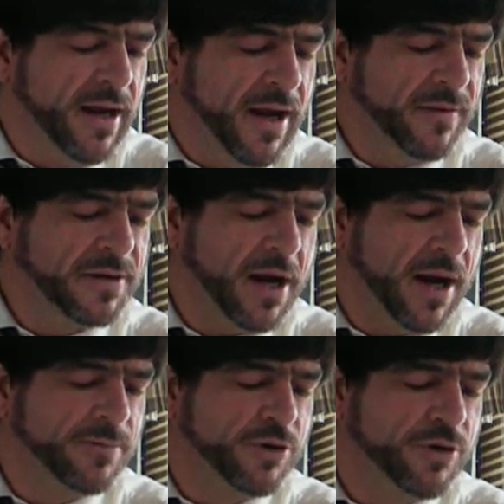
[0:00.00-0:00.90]
And the
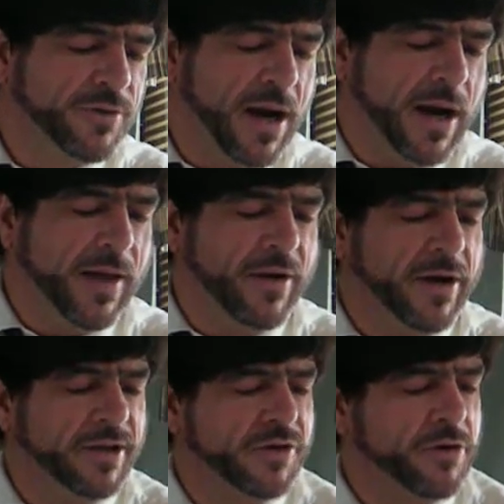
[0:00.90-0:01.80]
time drew nigh that
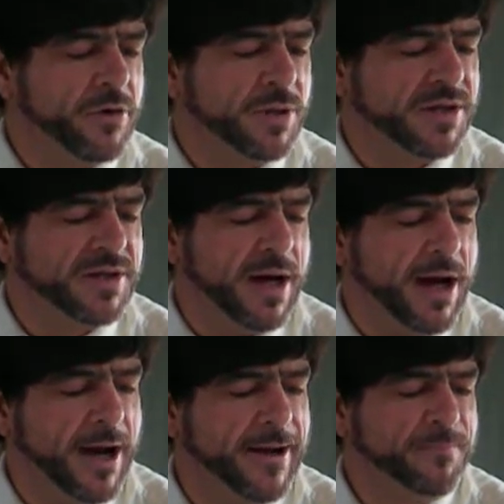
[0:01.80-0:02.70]
Israel must
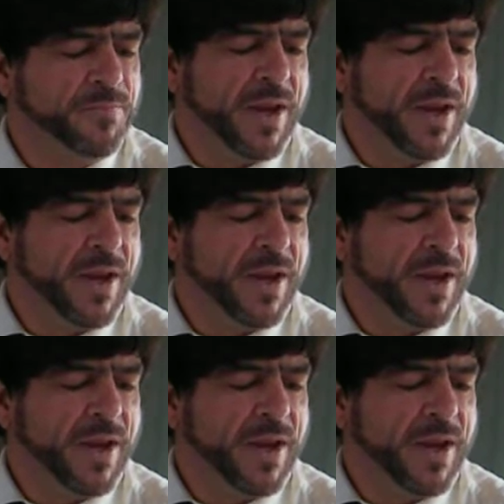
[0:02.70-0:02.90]
die.